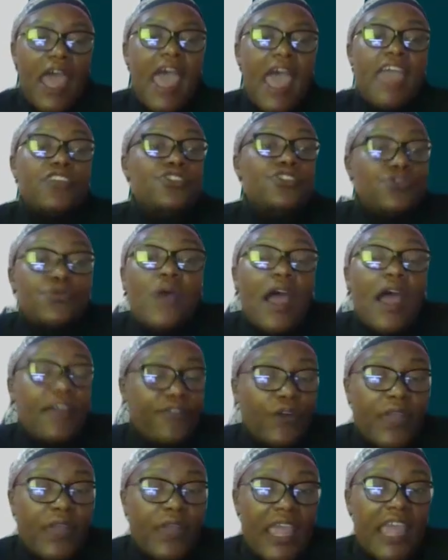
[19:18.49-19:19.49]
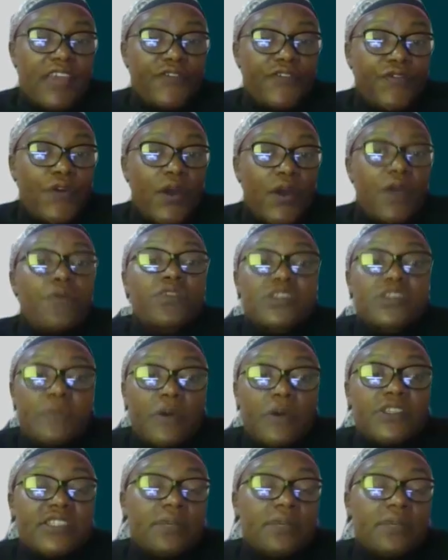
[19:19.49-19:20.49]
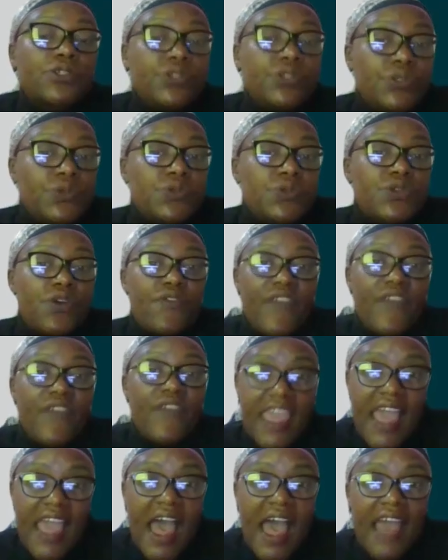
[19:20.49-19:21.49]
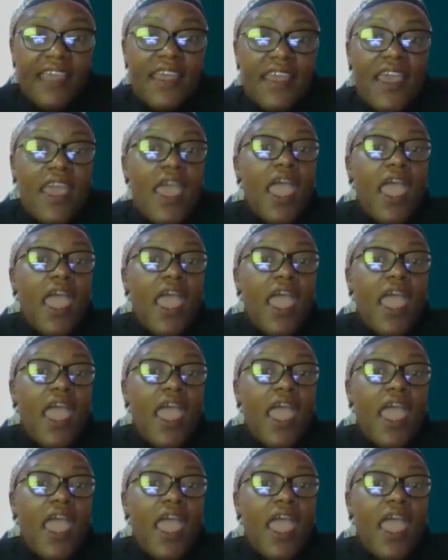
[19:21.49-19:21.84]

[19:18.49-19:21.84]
I do advocate for a responsible use of AI,